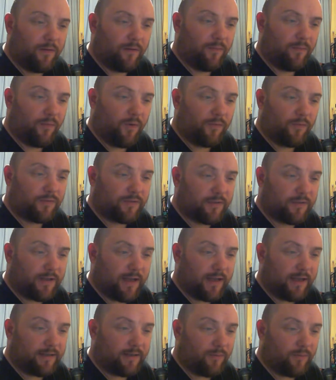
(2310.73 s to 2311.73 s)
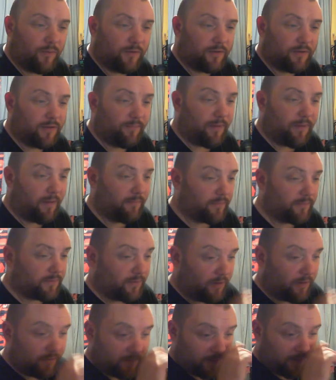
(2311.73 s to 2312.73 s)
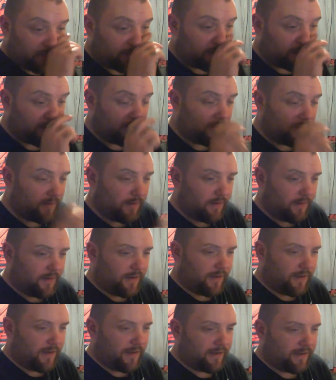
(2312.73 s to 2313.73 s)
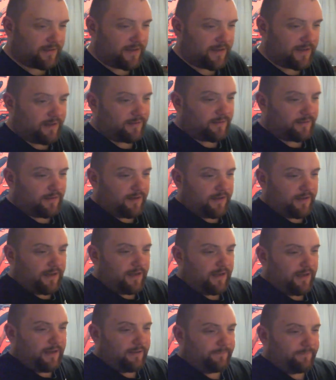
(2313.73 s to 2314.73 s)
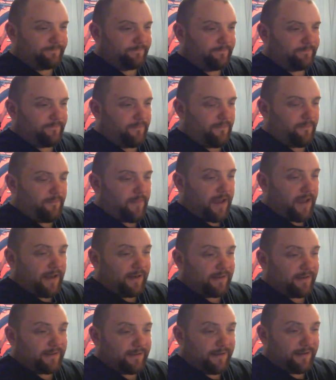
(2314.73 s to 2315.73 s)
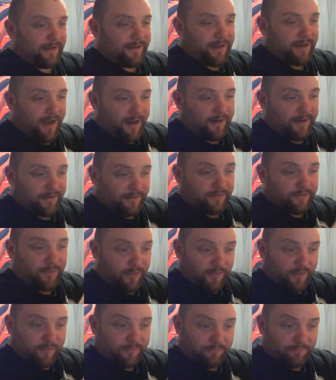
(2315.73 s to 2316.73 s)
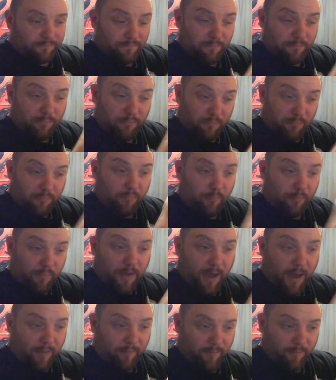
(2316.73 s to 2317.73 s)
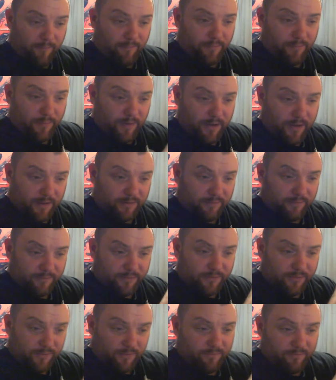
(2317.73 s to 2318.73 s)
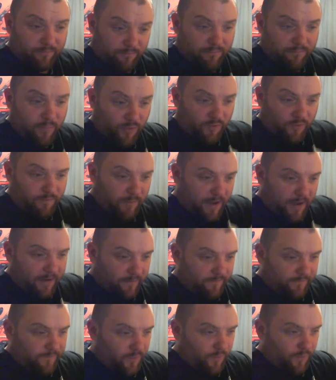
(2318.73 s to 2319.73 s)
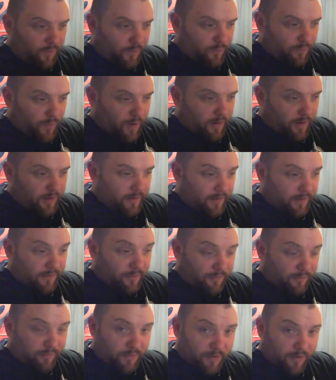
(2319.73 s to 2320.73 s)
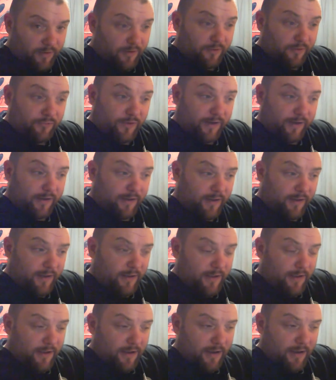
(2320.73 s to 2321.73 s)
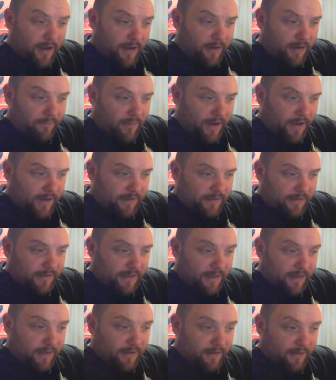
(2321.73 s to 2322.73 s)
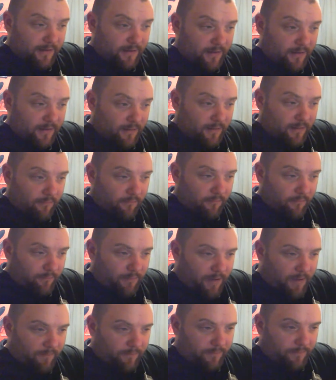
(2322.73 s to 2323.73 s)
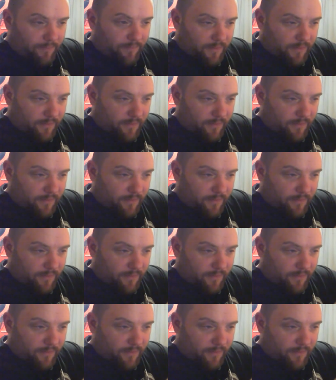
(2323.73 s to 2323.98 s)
Wolf's head said, "What does a bump stock do?" It essentially makes the gun sort of bump and sort of move back and forward while you're pulling the trigger, and it makes it bump